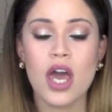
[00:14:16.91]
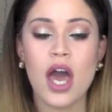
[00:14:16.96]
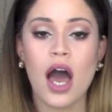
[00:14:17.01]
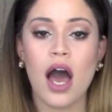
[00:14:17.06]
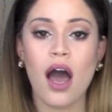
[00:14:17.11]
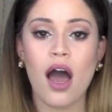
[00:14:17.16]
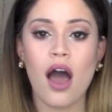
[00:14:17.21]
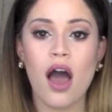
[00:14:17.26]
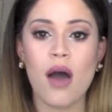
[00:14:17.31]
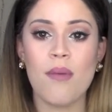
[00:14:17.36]

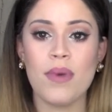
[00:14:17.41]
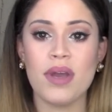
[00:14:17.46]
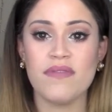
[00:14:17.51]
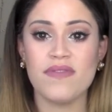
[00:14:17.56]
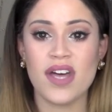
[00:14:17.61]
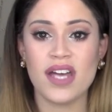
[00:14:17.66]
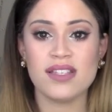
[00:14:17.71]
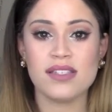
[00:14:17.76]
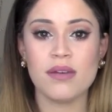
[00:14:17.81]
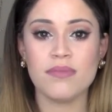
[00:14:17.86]
If
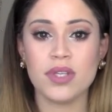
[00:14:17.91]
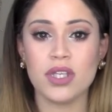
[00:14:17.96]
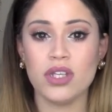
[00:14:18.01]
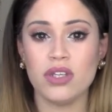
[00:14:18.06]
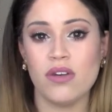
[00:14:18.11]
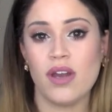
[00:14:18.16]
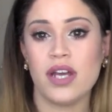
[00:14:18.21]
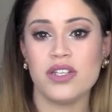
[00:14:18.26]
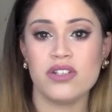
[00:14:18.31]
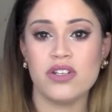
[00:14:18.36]
that's something that you
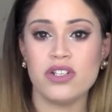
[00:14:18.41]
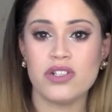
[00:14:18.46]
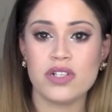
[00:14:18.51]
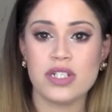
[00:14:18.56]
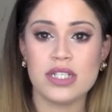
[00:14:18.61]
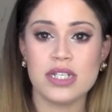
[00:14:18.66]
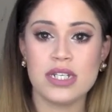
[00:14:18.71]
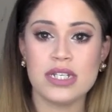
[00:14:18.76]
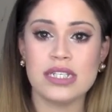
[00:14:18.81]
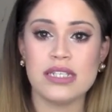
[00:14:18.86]
guys are
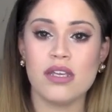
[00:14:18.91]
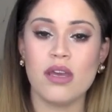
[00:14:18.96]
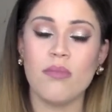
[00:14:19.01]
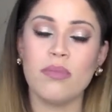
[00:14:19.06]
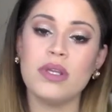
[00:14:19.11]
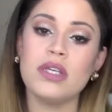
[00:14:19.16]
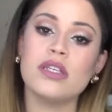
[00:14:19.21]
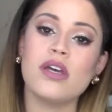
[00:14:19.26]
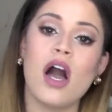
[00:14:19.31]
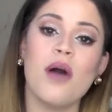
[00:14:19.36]
interested in seeing,
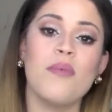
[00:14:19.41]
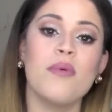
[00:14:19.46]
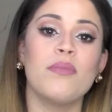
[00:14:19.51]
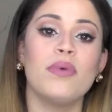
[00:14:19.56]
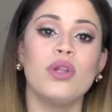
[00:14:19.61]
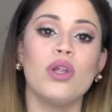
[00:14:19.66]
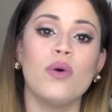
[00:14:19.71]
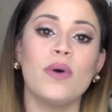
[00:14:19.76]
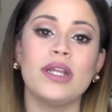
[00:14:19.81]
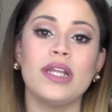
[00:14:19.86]
please comment
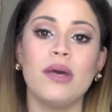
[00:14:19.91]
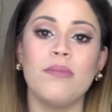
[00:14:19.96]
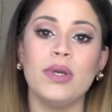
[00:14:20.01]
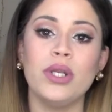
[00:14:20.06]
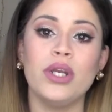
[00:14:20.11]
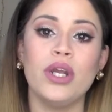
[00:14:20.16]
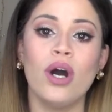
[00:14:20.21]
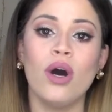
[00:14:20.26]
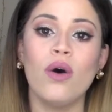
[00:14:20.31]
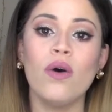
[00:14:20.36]
below and let me
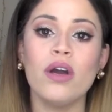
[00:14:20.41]
know.